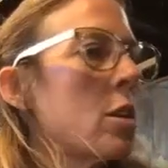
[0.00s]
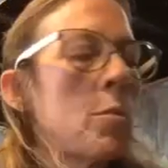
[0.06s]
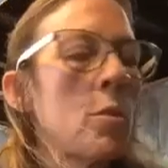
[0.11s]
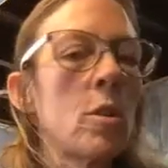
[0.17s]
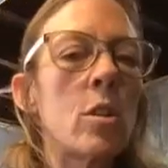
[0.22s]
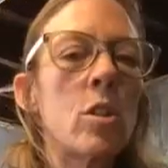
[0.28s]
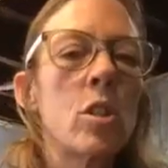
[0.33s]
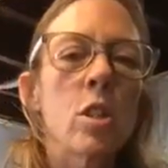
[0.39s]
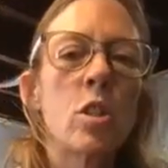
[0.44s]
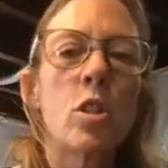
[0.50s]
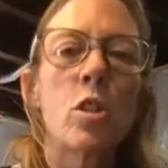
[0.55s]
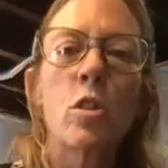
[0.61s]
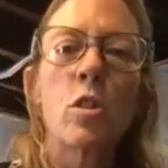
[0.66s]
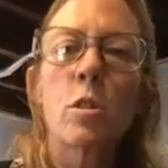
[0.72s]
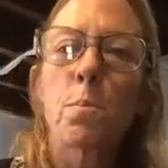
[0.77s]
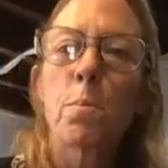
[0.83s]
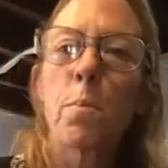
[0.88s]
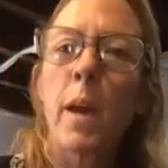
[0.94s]
You could just
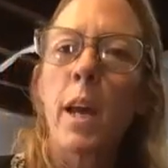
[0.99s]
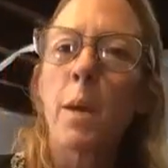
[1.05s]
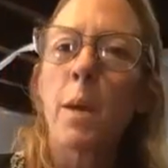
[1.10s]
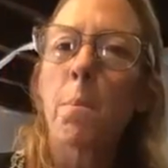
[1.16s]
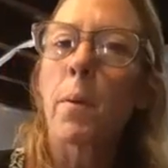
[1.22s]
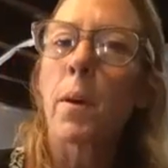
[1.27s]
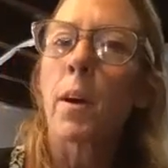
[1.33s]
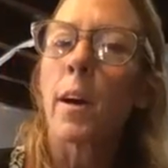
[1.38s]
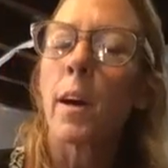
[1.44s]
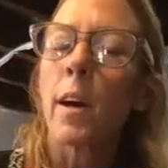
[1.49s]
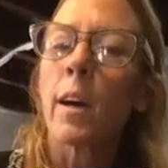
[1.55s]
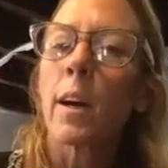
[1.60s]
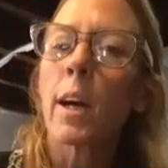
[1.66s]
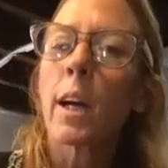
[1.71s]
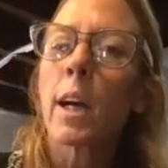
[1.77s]
use paper.